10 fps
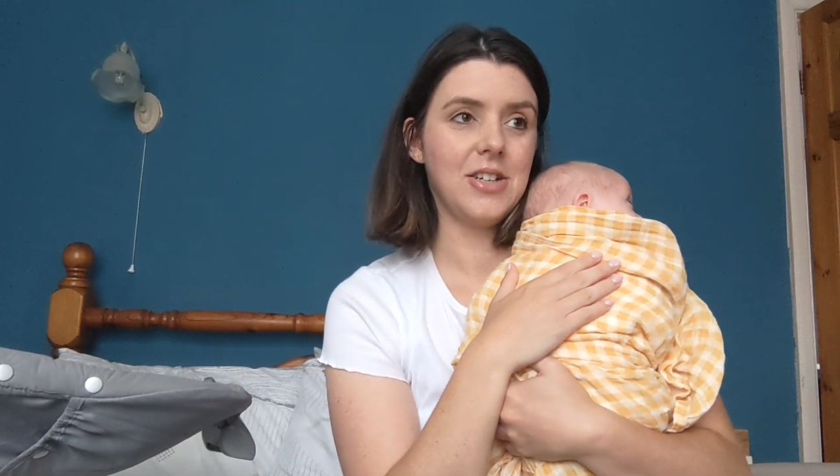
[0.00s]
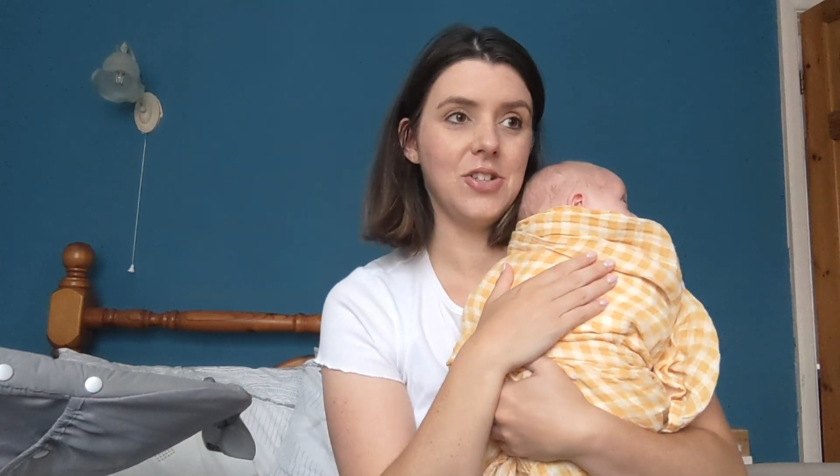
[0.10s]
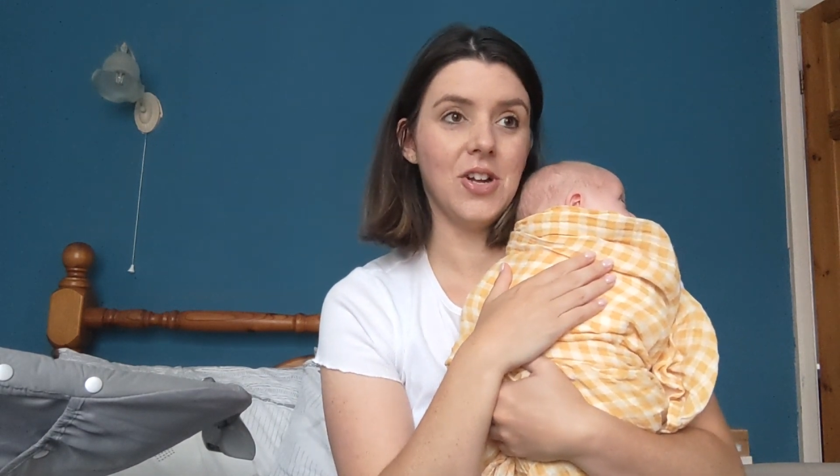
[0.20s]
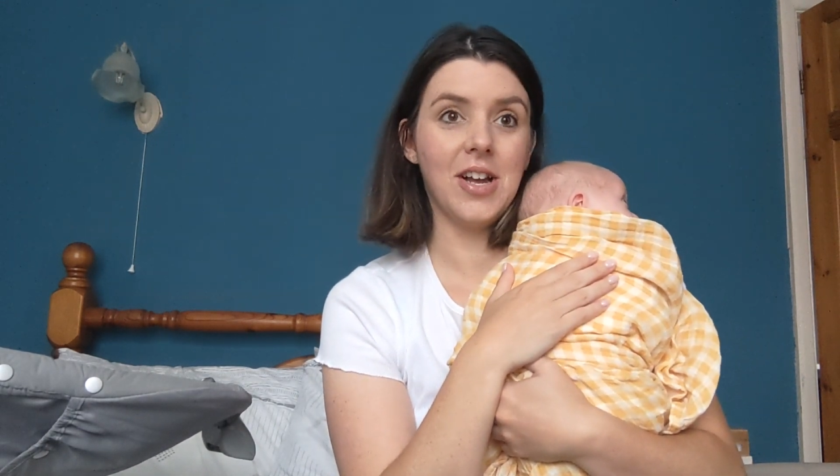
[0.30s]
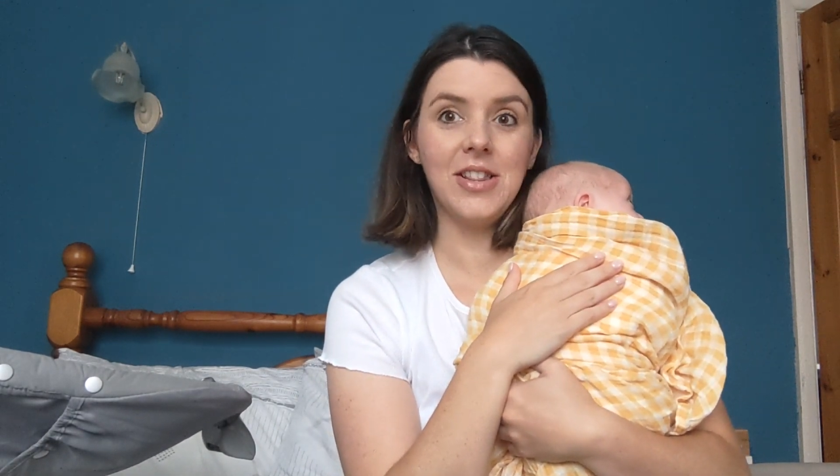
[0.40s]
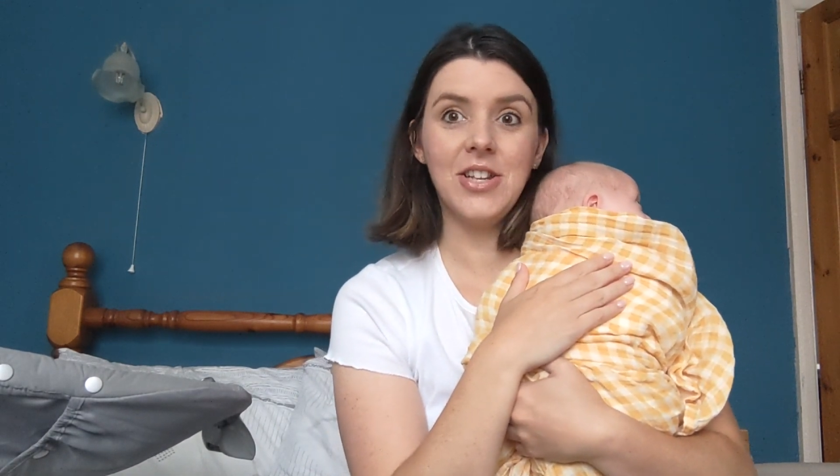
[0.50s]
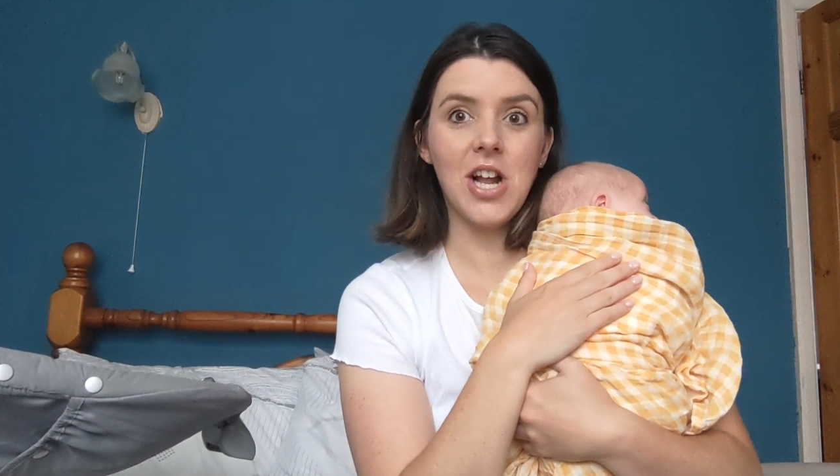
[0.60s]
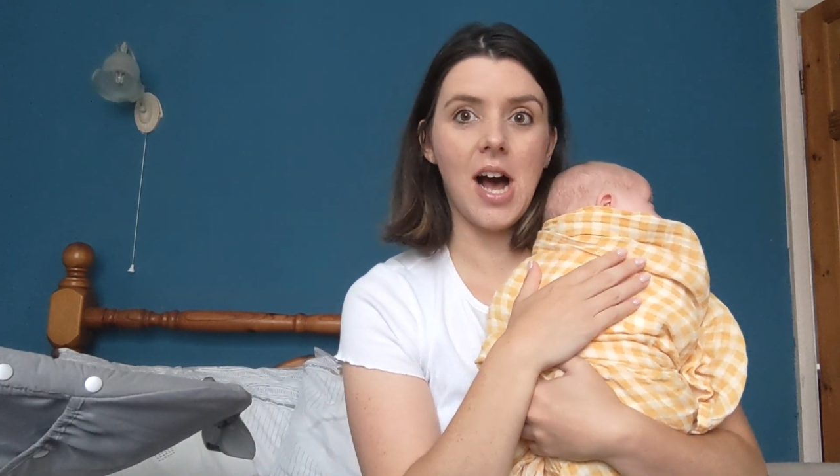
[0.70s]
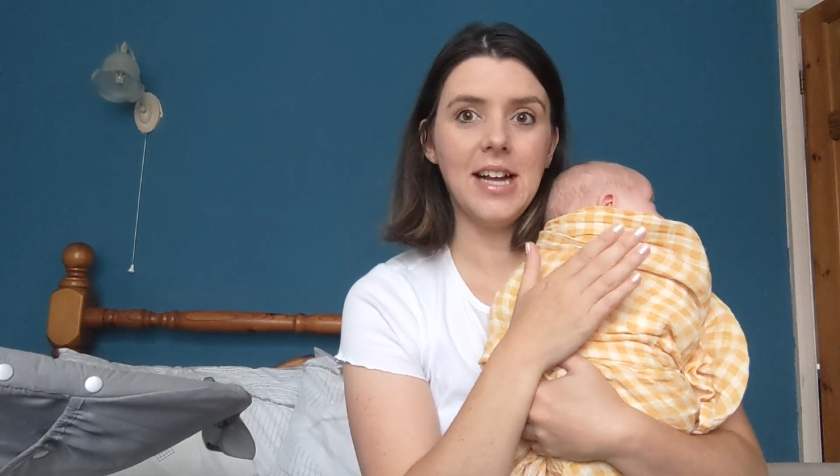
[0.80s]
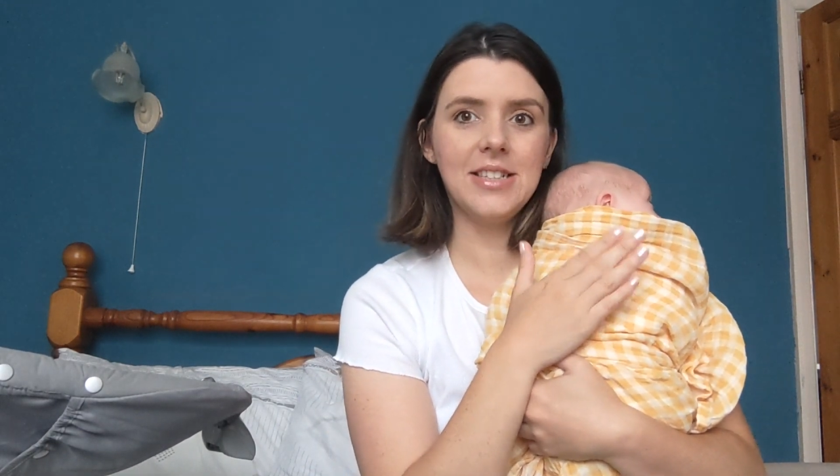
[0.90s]
you know, in the
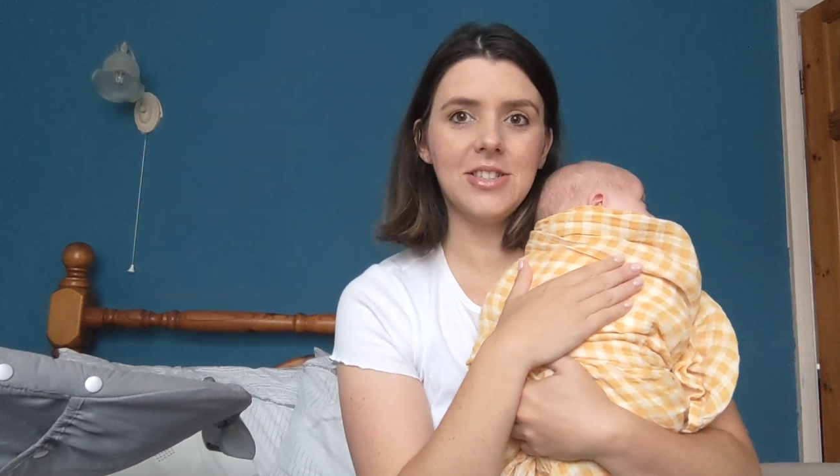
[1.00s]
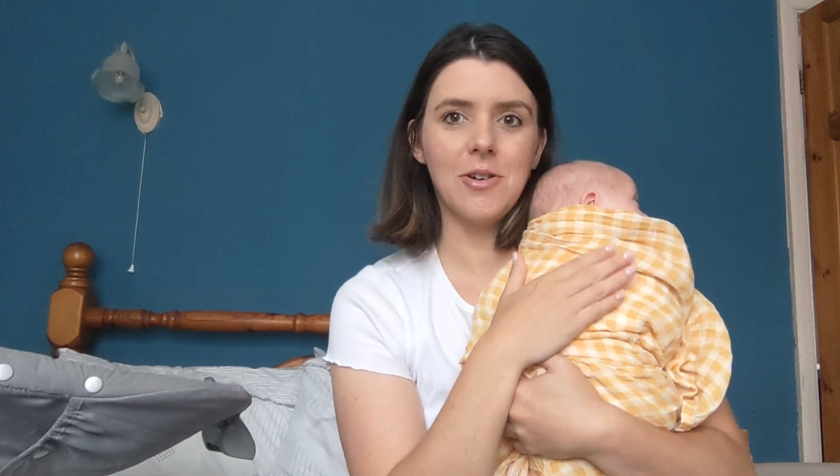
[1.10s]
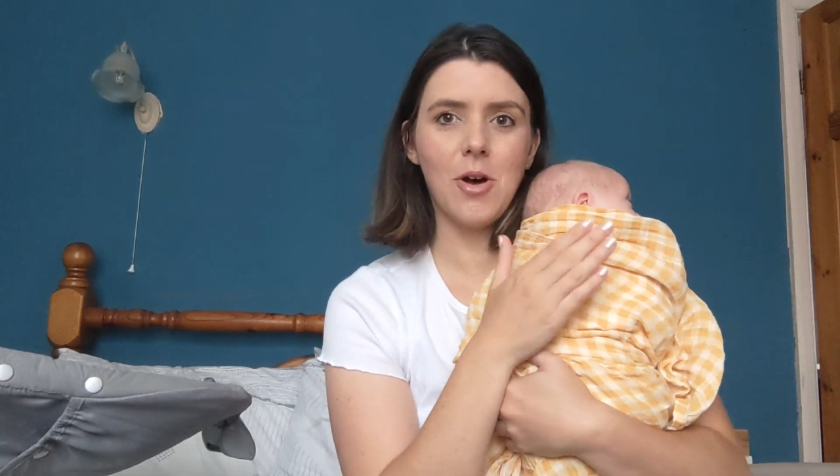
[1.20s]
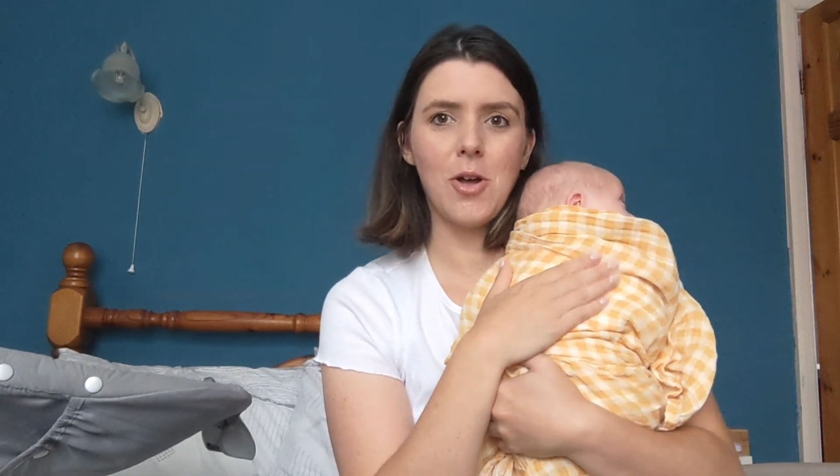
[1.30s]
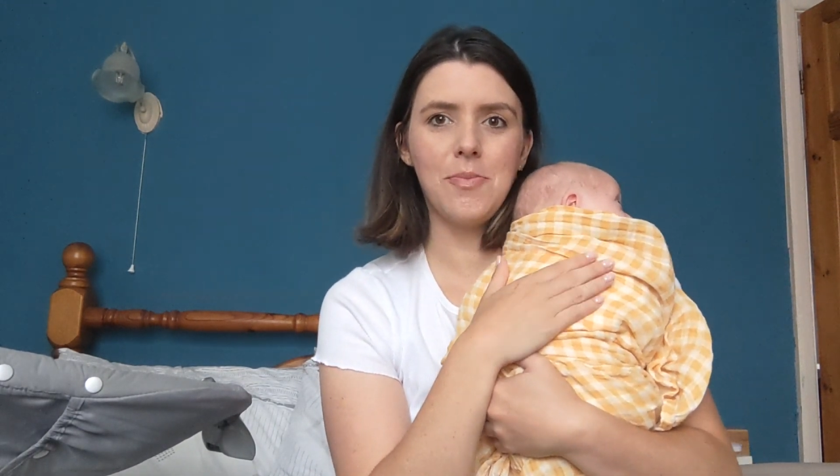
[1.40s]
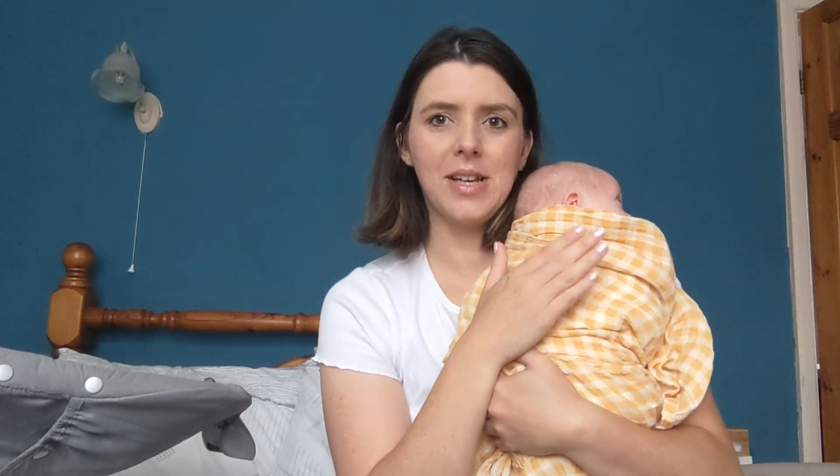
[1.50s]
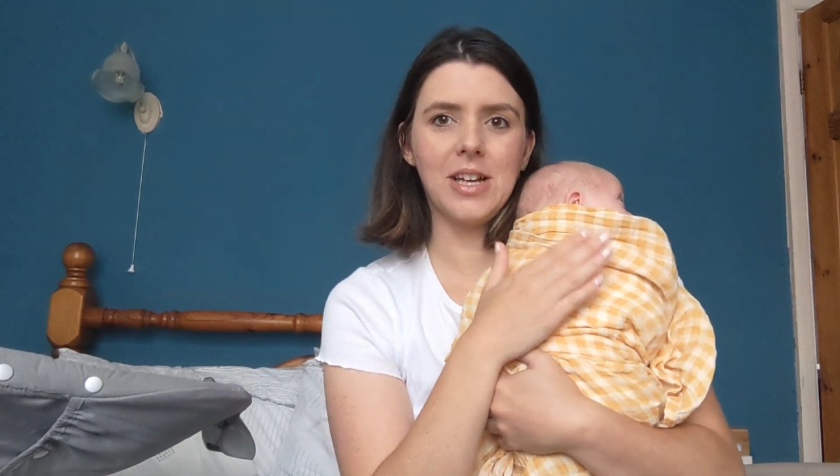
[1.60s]
night. So I'm hoping